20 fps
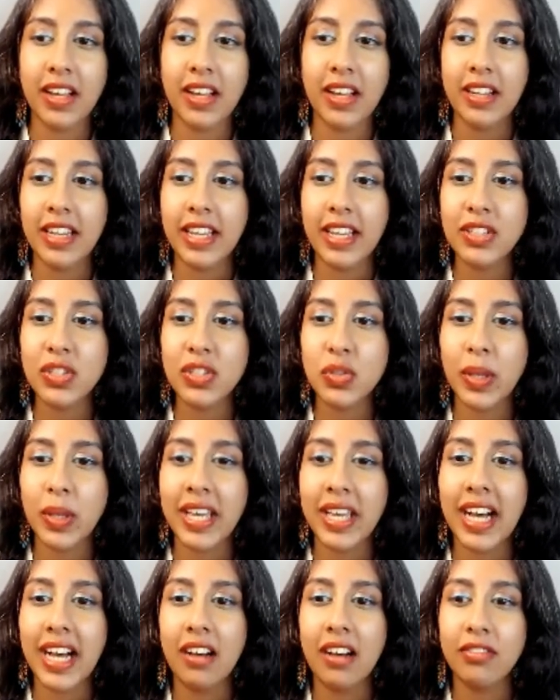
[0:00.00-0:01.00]
Next, we
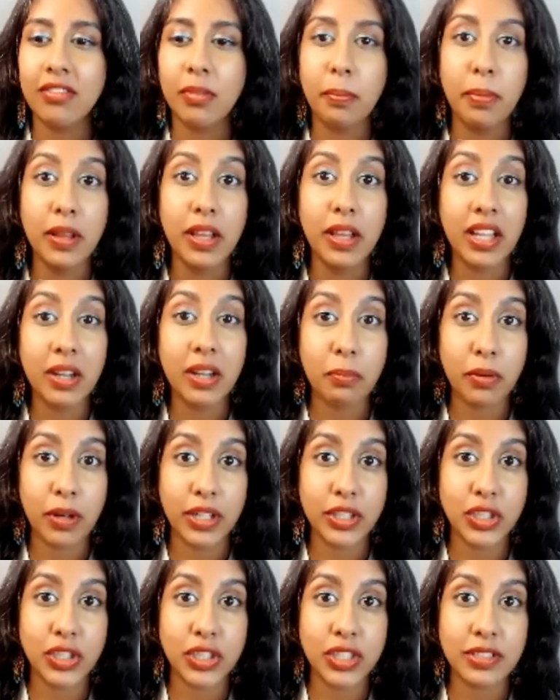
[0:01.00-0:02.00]
have blood
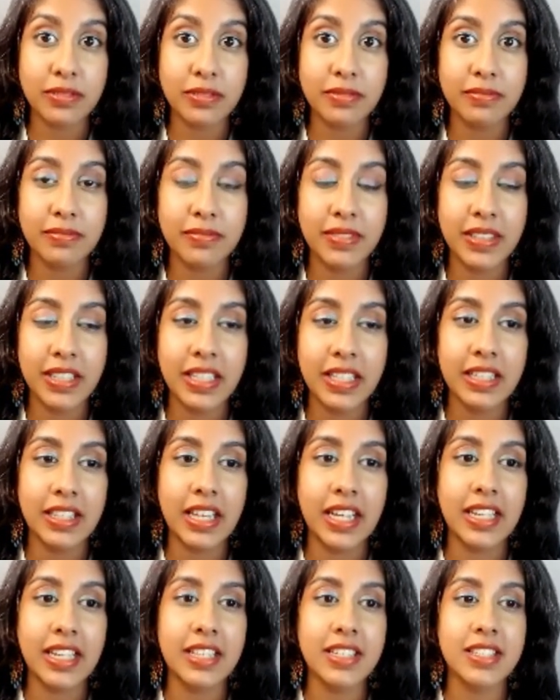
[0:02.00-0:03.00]
pressure.
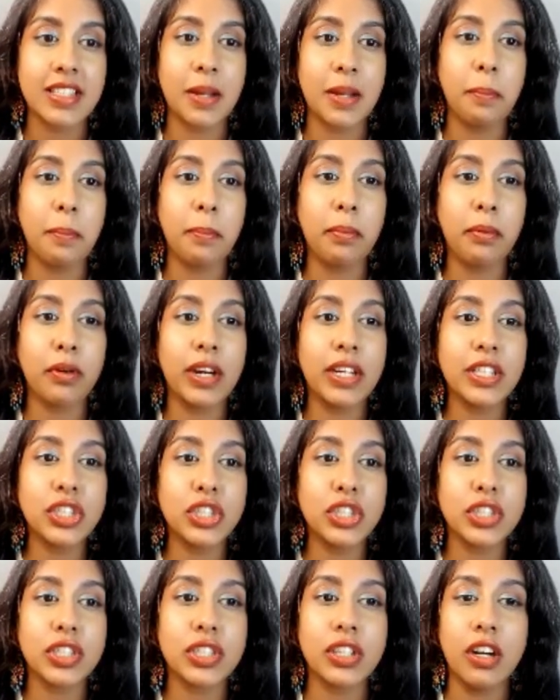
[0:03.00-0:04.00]
That is the
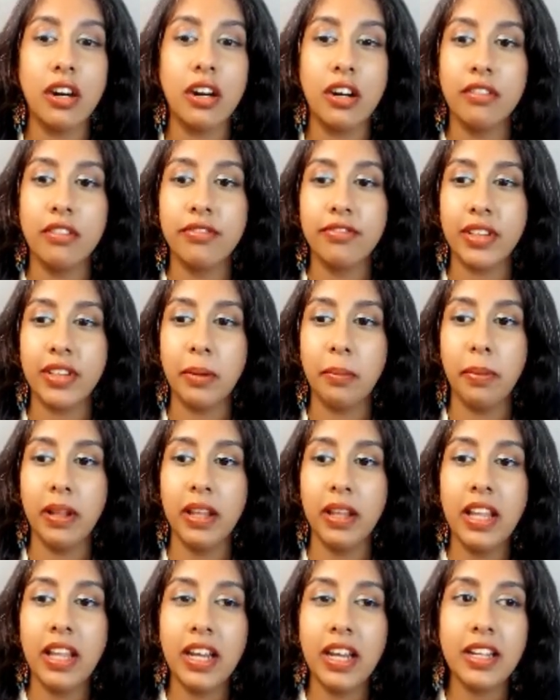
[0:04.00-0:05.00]
pressure of the
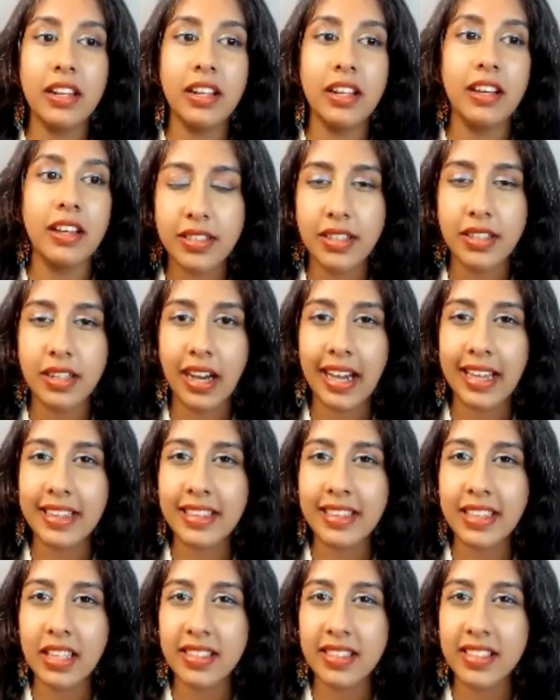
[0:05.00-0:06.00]
blood. I
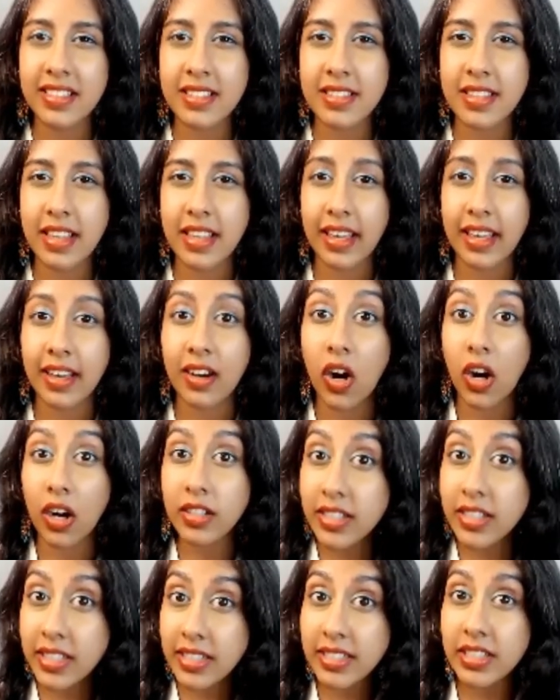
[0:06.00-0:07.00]
think this is a
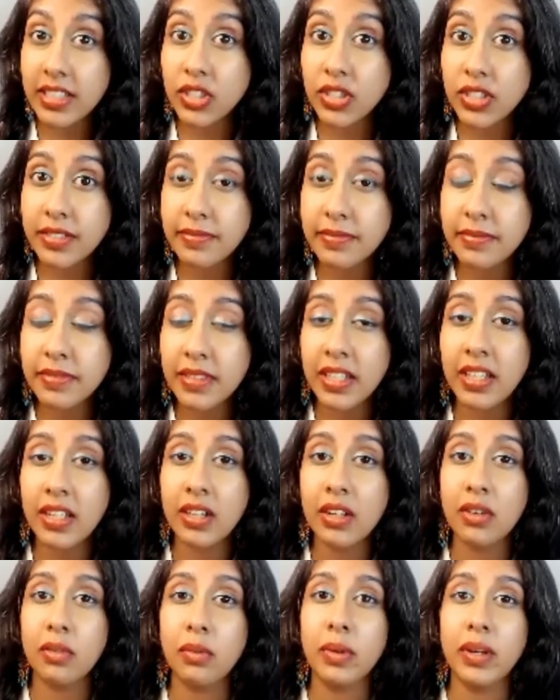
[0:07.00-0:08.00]
heart condition
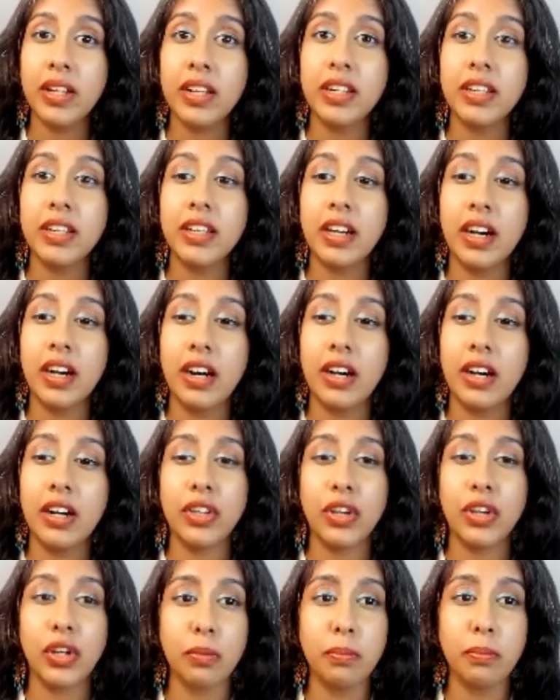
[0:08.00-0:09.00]
when
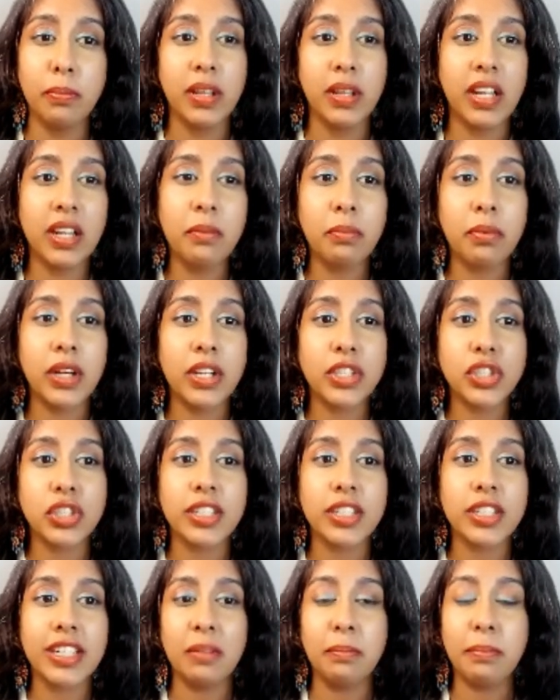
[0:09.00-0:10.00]
your blood pressure
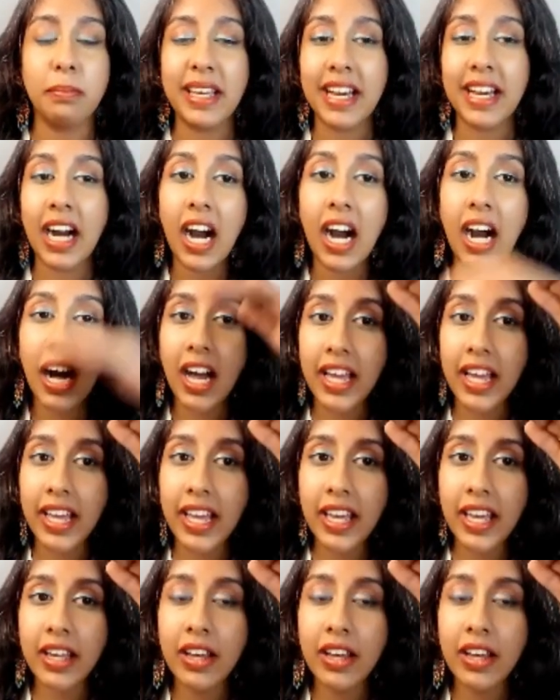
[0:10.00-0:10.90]
can be high